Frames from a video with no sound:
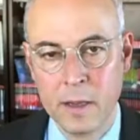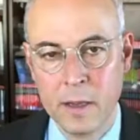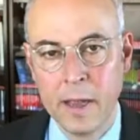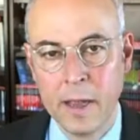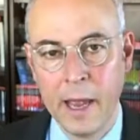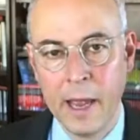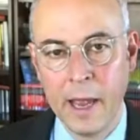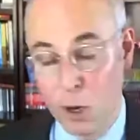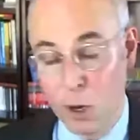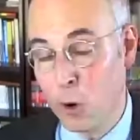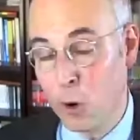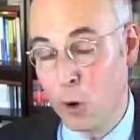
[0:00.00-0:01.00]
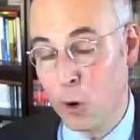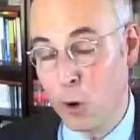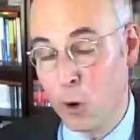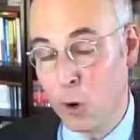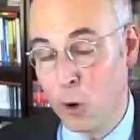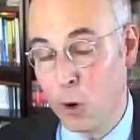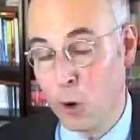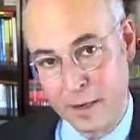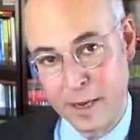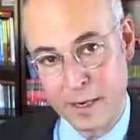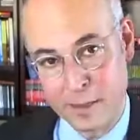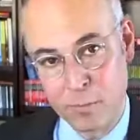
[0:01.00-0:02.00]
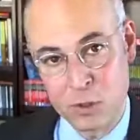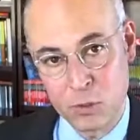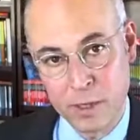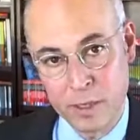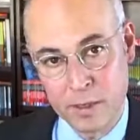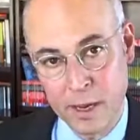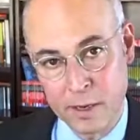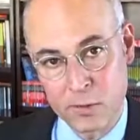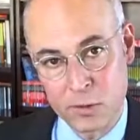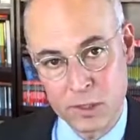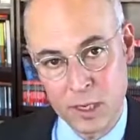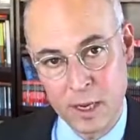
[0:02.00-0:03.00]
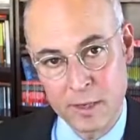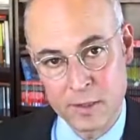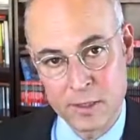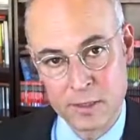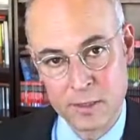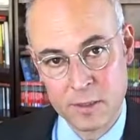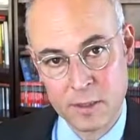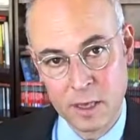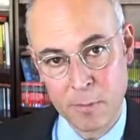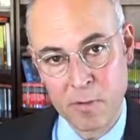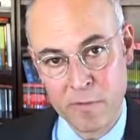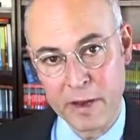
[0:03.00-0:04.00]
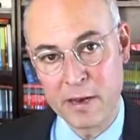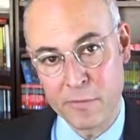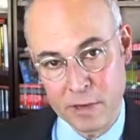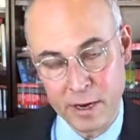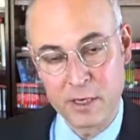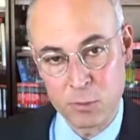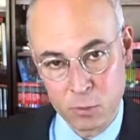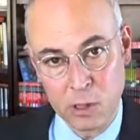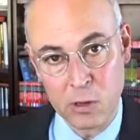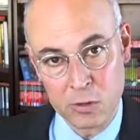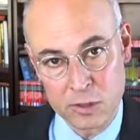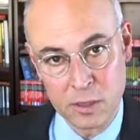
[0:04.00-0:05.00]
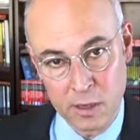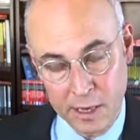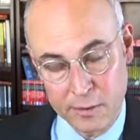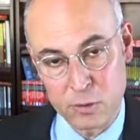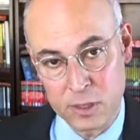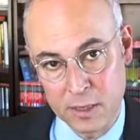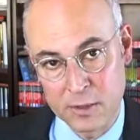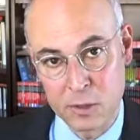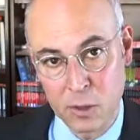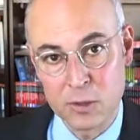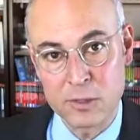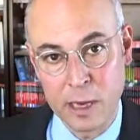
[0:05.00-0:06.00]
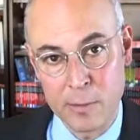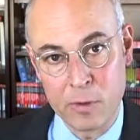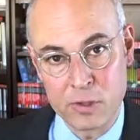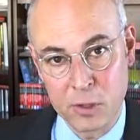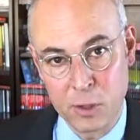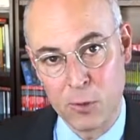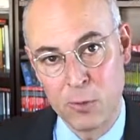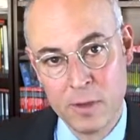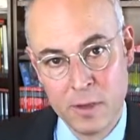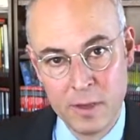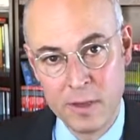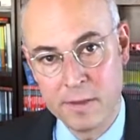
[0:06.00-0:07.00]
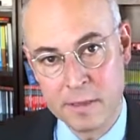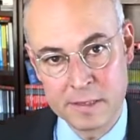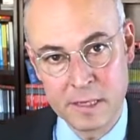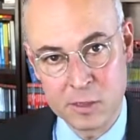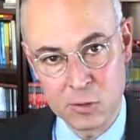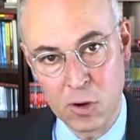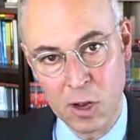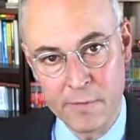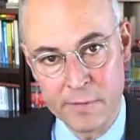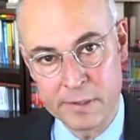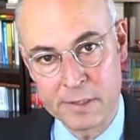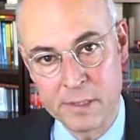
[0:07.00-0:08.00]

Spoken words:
And we know that there's a connection between exercise, a preventative connection between exercise and Alzheimer's. So these things are obviously...